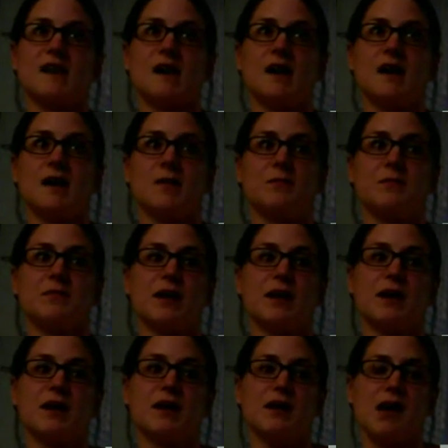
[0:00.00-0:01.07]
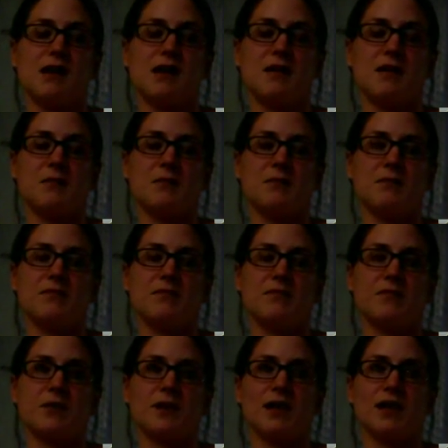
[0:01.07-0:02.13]
I think, from
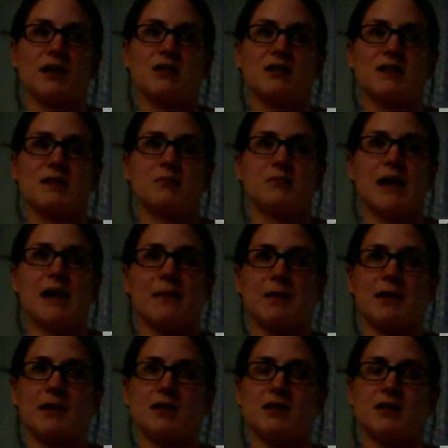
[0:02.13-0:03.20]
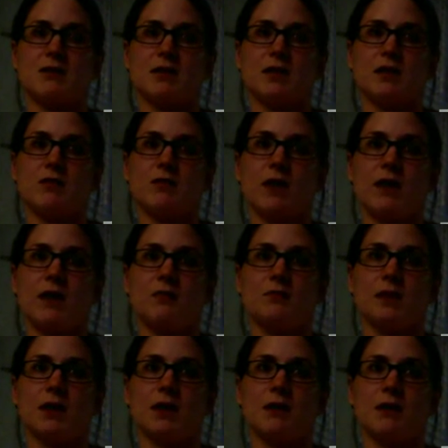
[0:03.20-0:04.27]
what I understand, blackberries do really well in
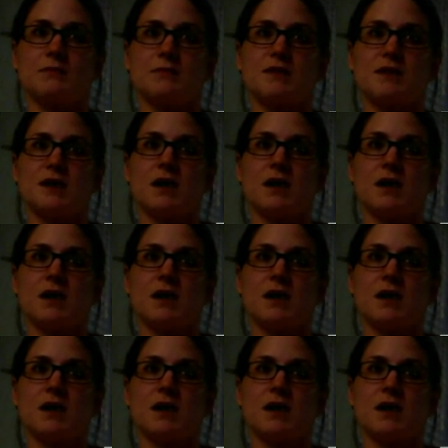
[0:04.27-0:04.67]
berms